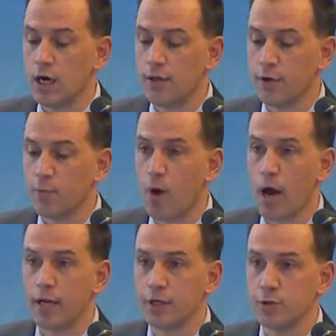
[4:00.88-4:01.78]
They're
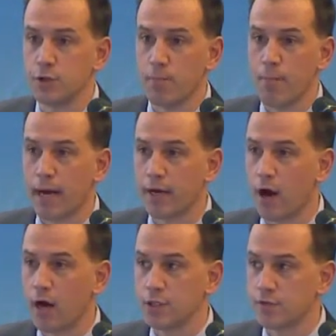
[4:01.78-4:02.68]
mined using
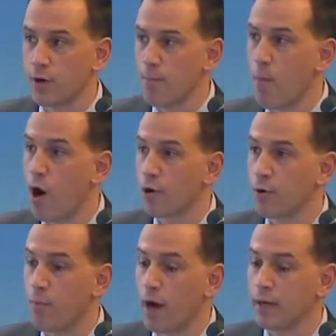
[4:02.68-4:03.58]
mechanized, very
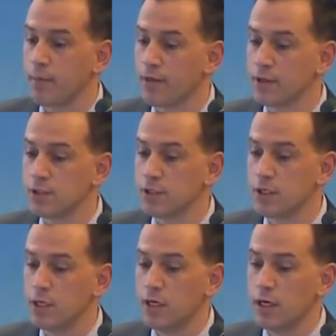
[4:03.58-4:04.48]
modern mining methods,
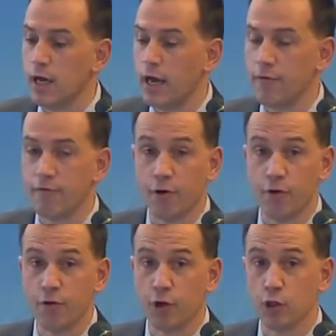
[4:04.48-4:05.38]
and
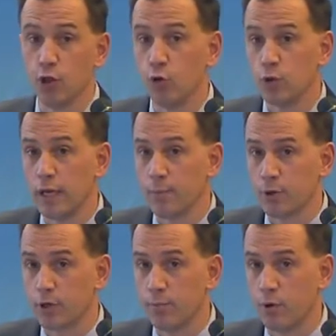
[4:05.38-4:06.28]
very, very low
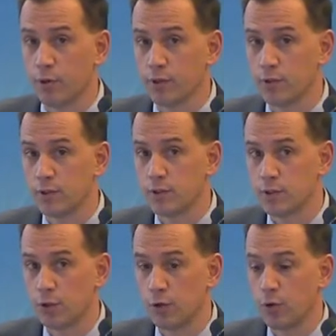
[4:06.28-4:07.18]
labor component.
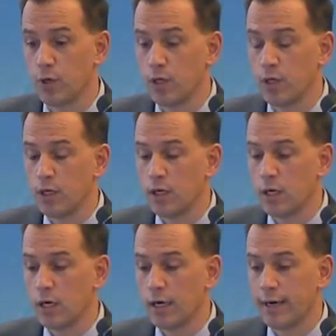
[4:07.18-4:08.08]
So,
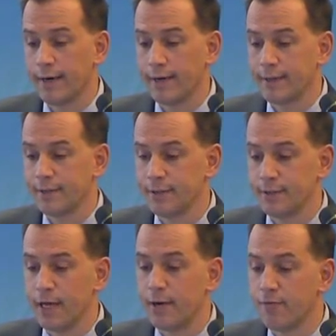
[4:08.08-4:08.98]

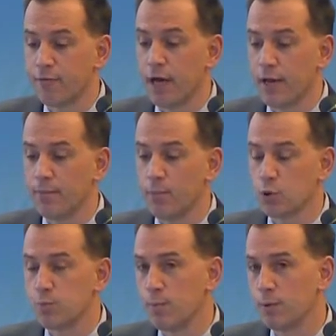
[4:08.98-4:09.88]
and
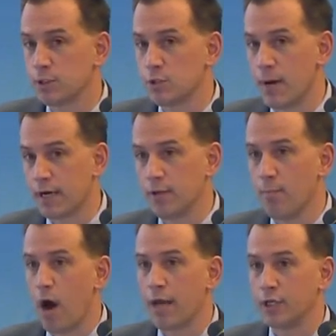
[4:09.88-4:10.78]
most people expect the
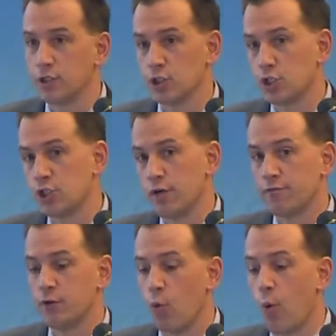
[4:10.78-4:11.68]
mining to
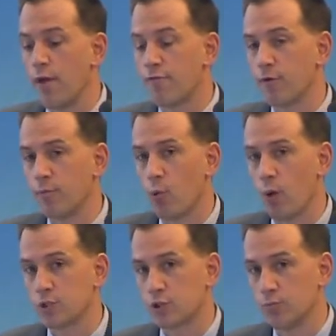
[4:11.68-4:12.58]
shift away from the
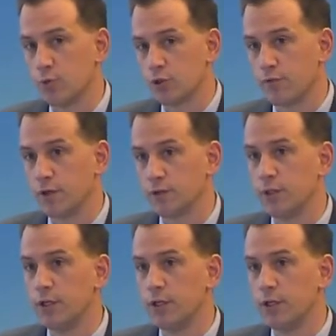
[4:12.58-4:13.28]
Western Bushveld